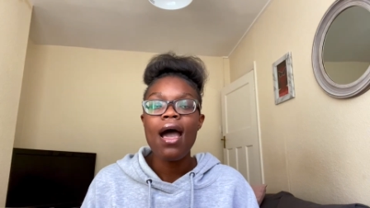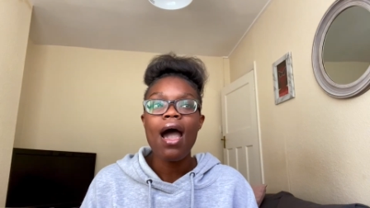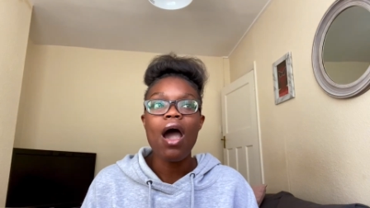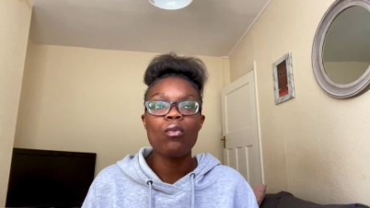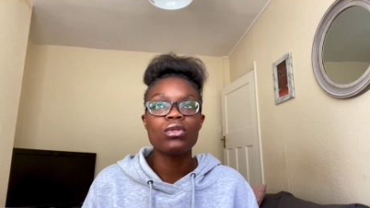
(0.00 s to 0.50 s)

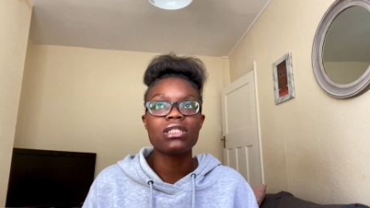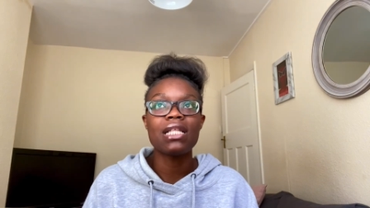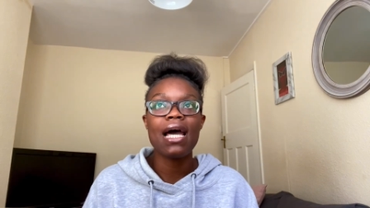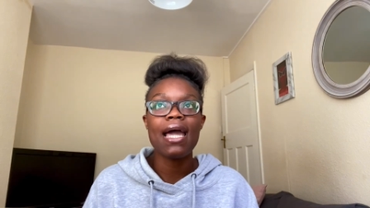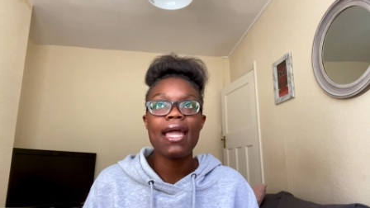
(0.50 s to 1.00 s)
I was
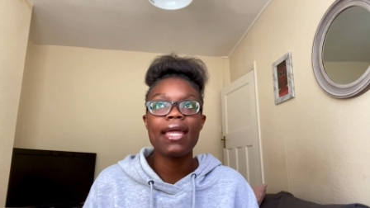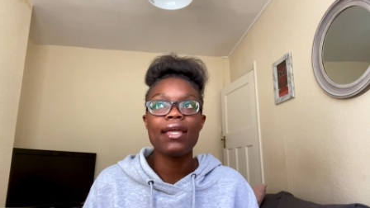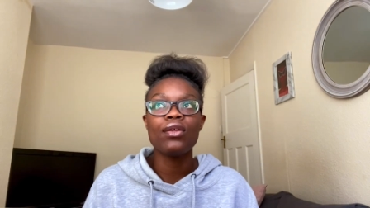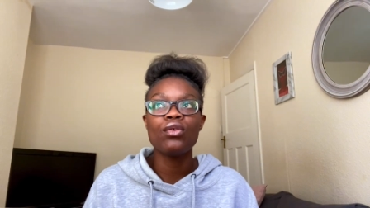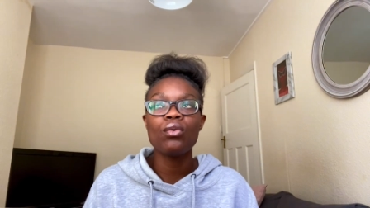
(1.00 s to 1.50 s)
like,
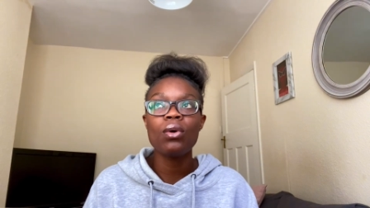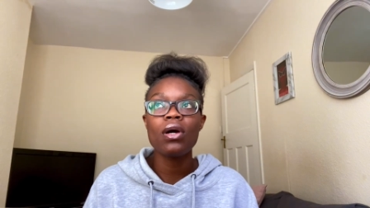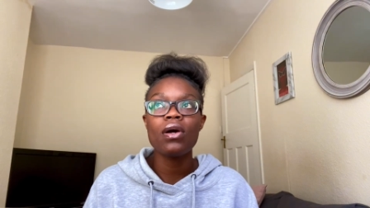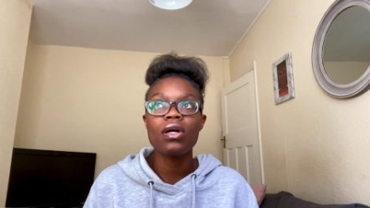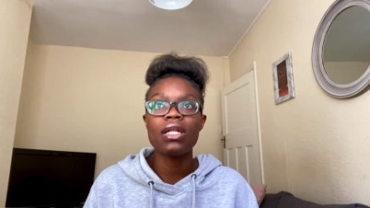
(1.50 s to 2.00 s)
you know
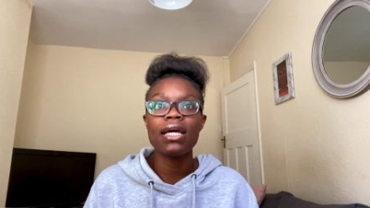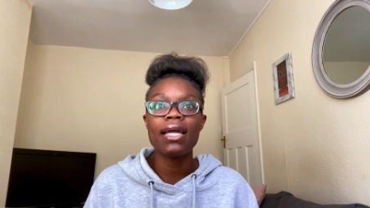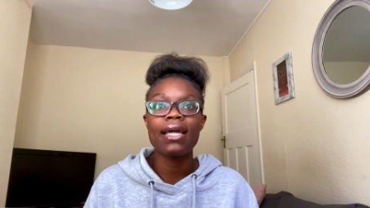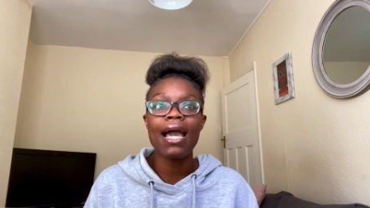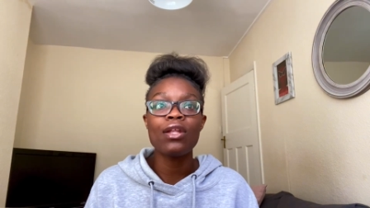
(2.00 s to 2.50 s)
what,
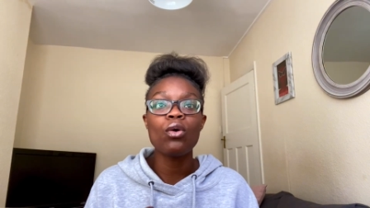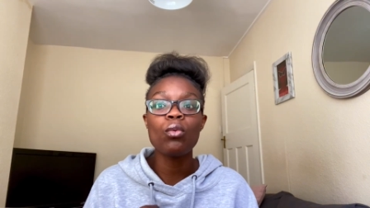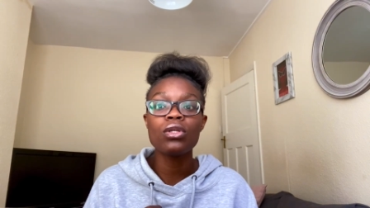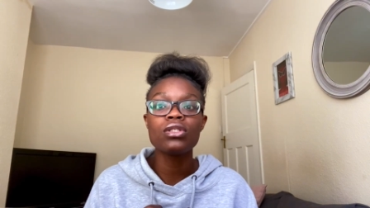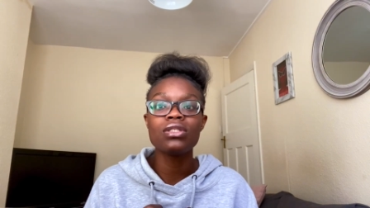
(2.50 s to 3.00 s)
like, I don't
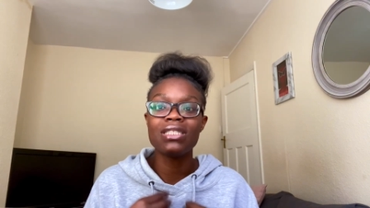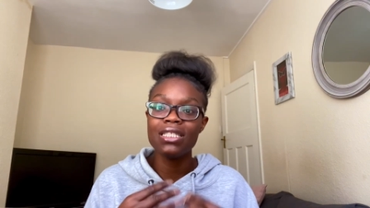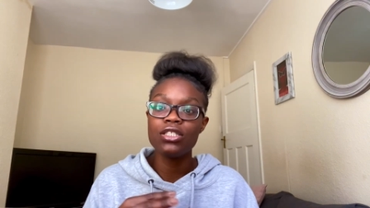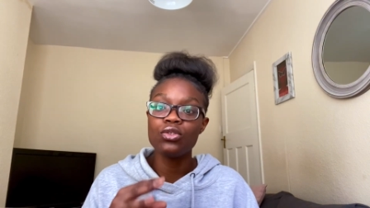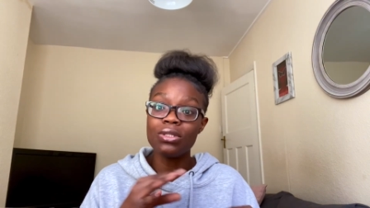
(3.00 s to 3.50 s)
want
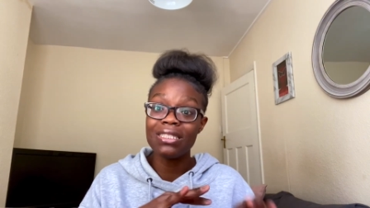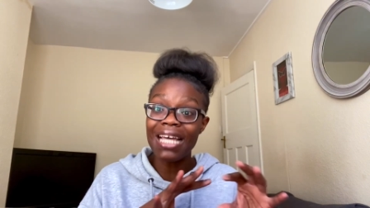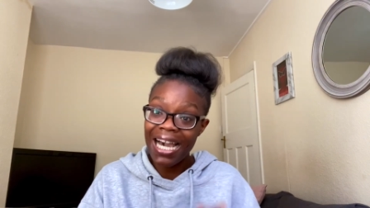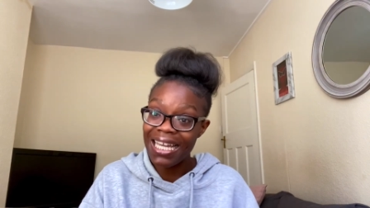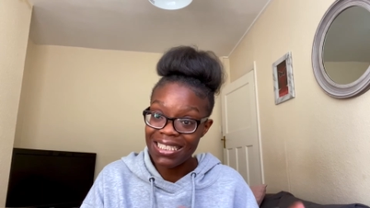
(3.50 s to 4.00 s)
this to
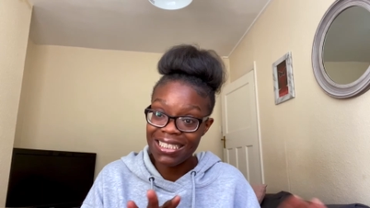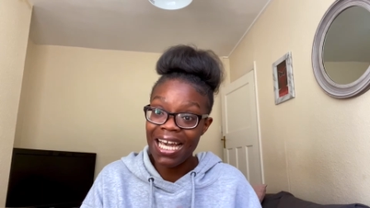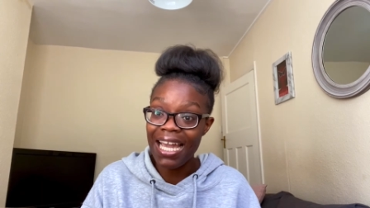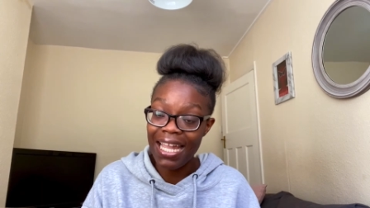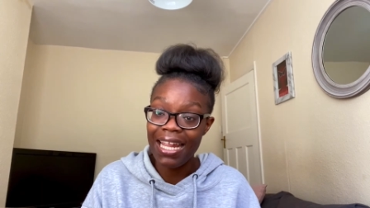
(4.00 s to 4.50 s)
die.
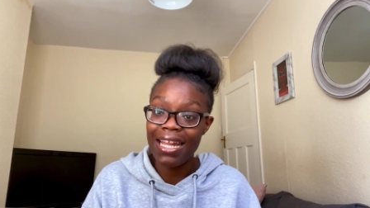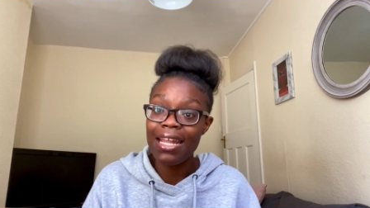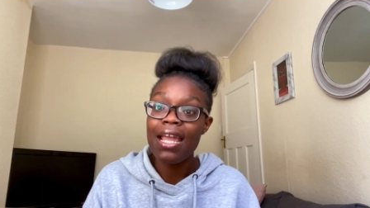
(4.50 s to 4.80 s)
I